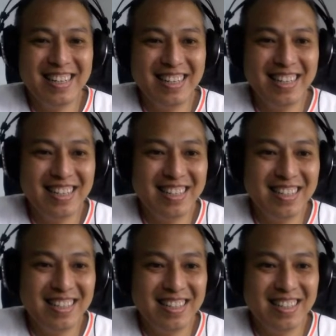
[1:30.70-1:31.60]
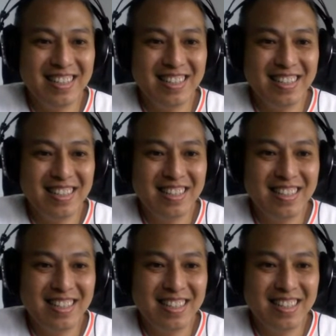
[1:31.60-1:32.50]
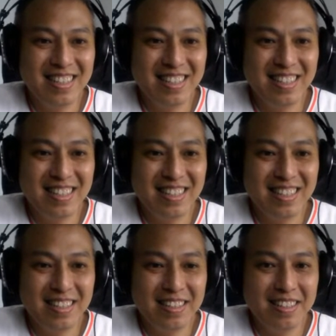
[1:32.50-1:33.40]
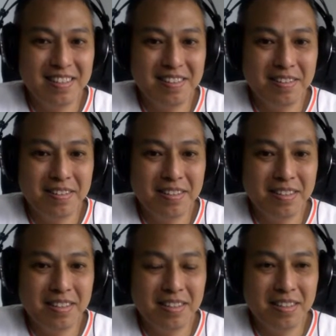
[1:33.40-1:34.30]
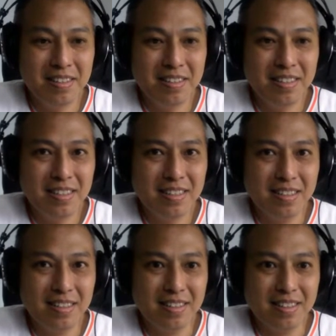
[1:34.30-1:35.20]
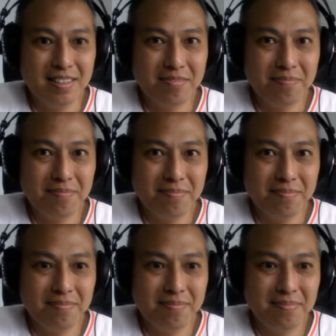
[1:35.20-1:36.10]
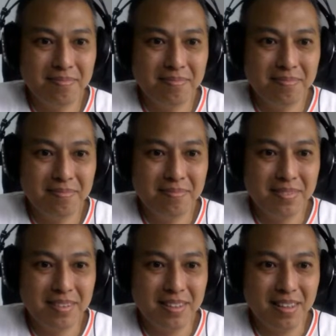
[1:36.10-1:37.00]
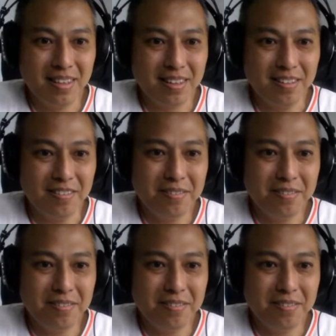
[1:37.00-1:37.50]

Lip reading: (not speaking)